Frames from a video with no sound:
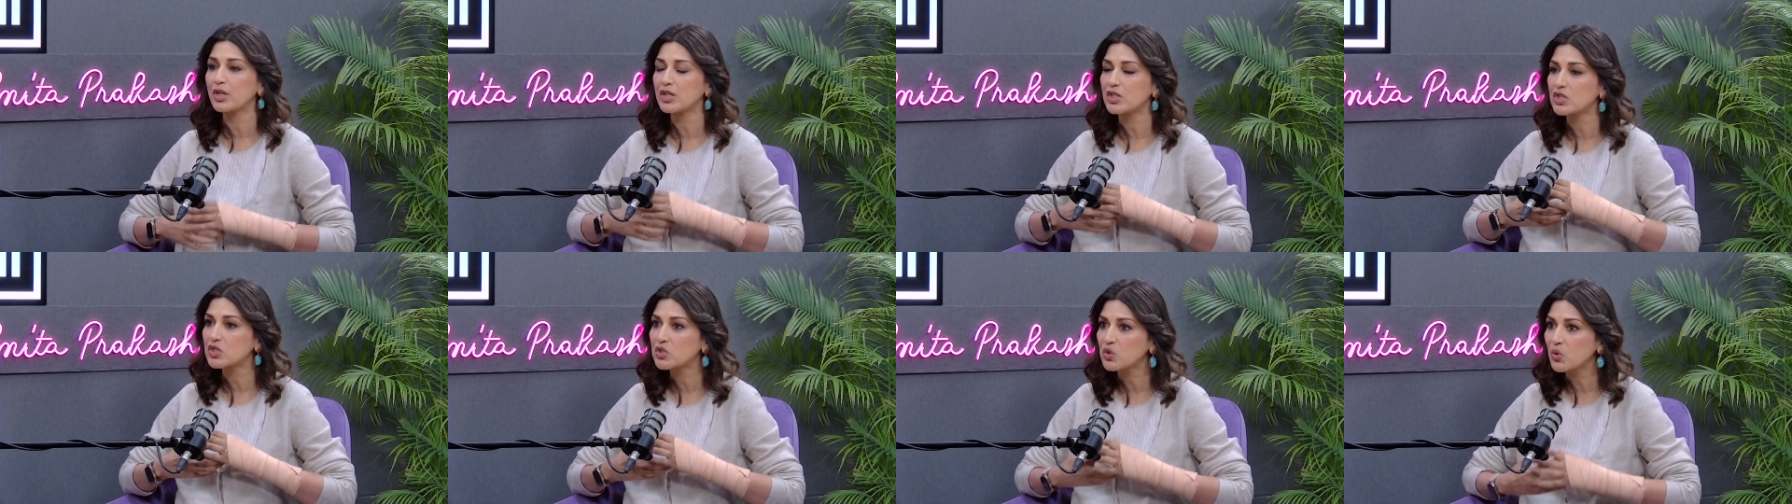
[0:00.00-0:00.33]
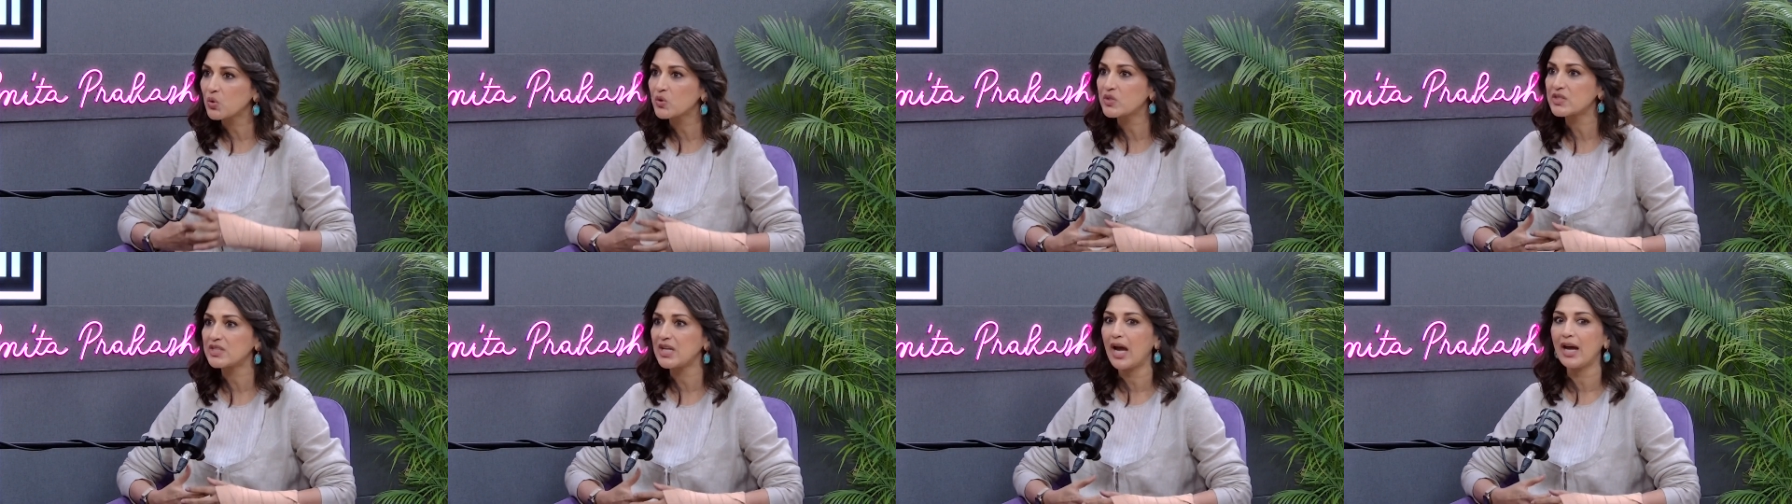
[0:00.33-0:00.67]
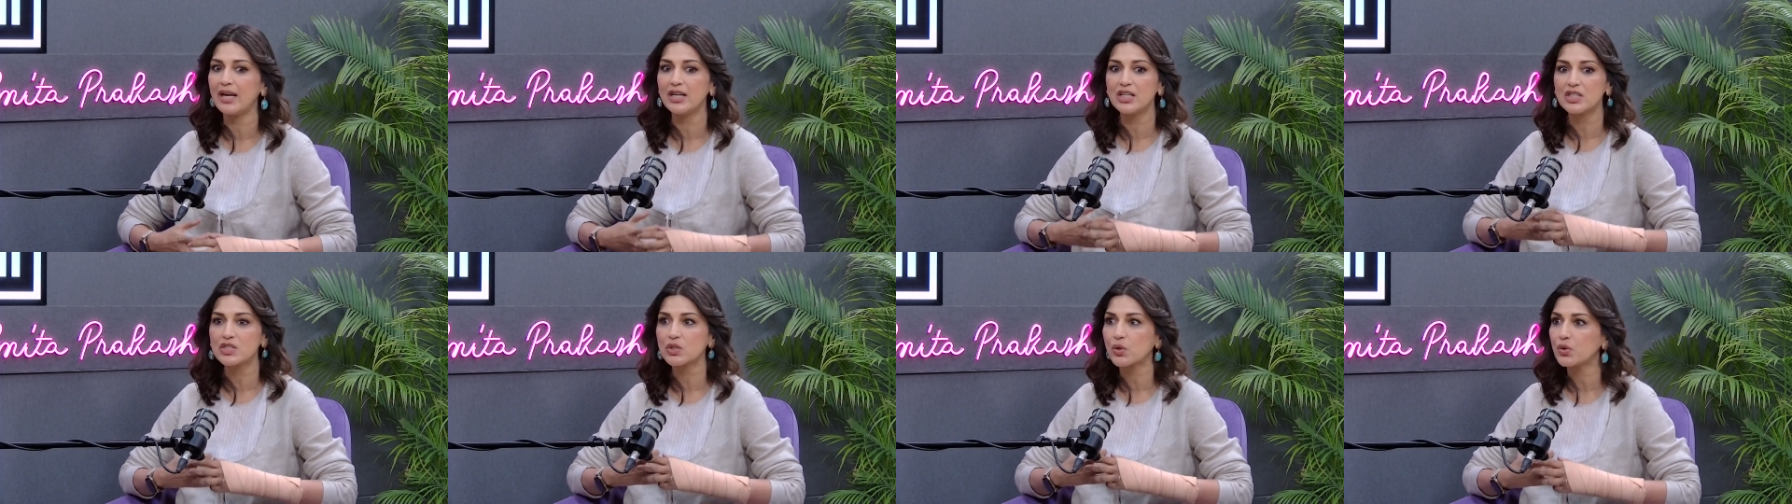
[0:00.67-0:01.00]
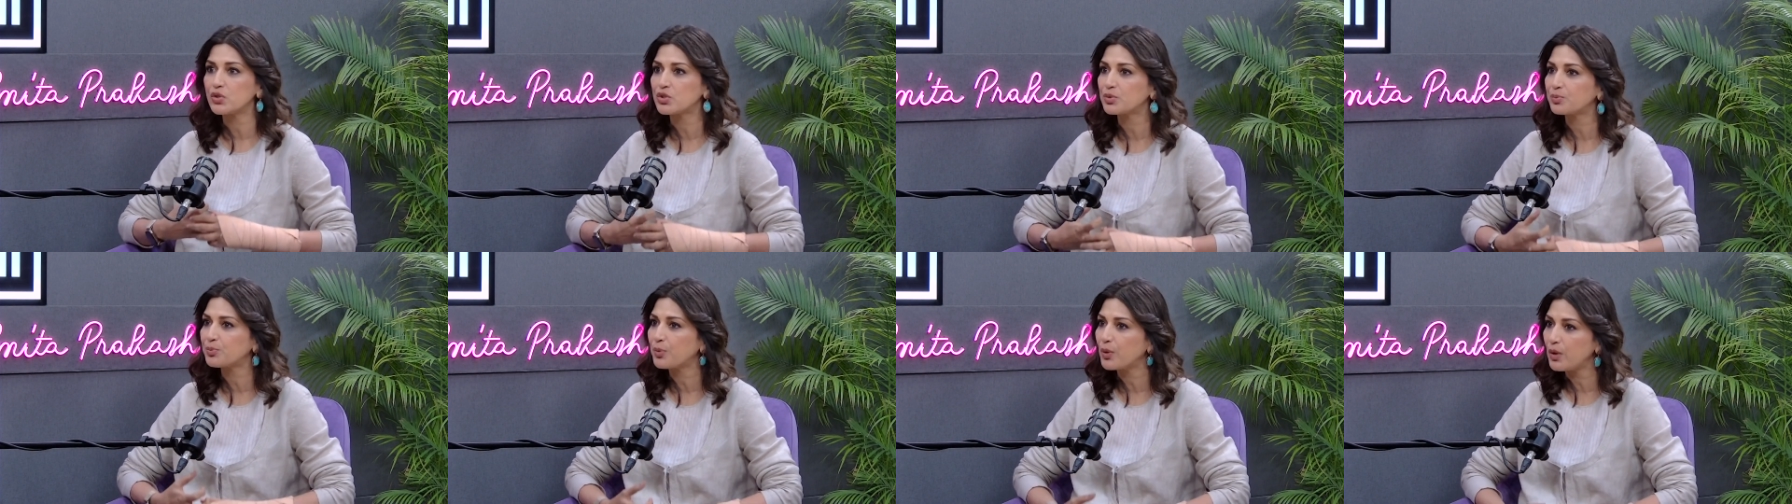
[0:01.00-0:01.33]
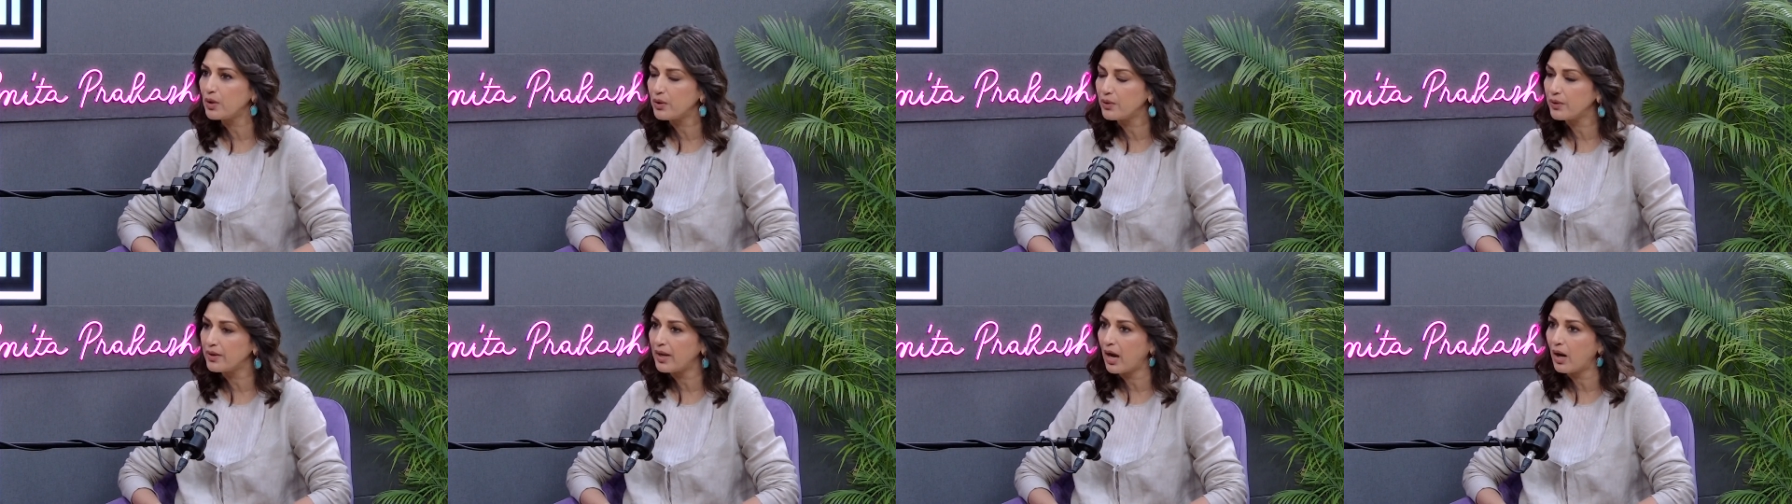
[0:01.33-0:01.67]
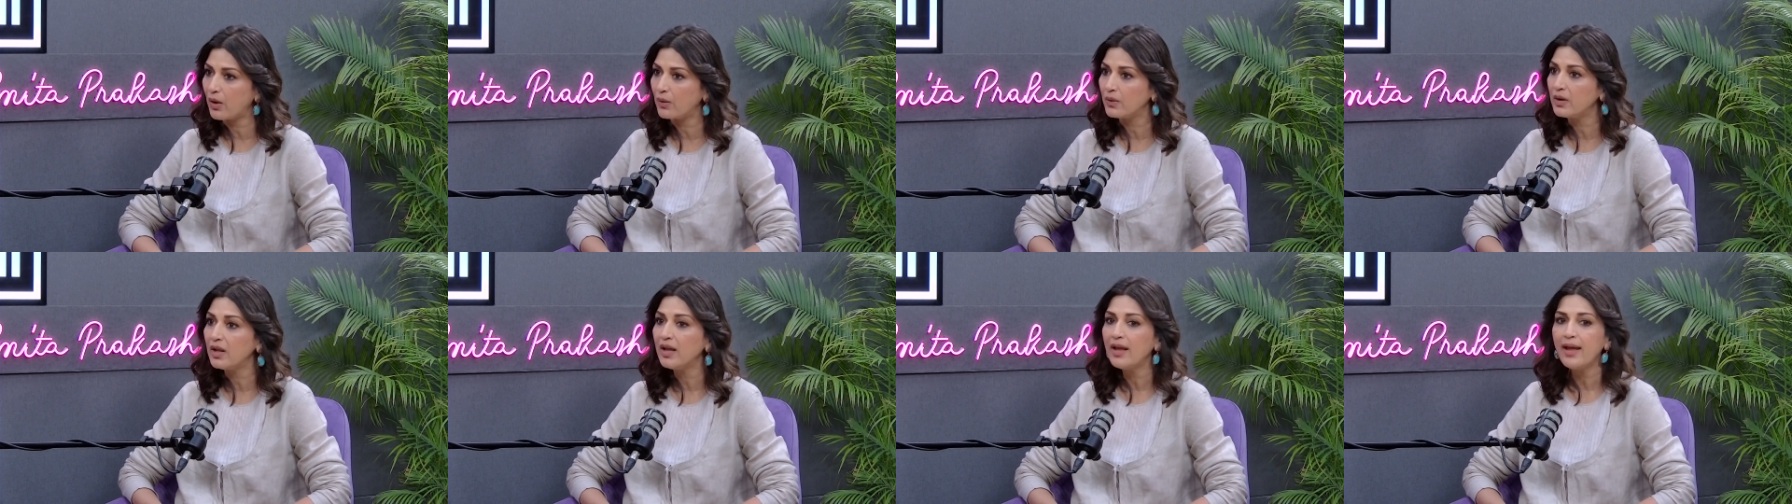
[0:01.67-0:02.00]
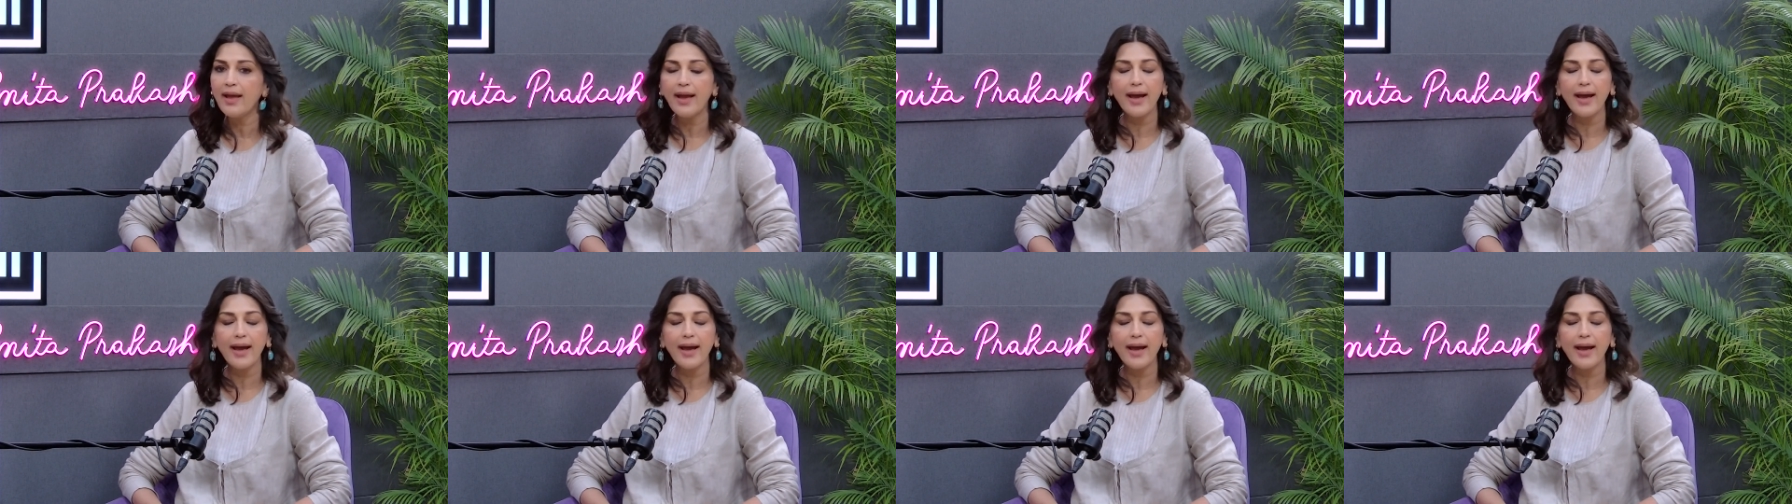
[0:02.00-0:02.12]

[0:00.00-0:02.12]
It's so sad. It's going to pull you down.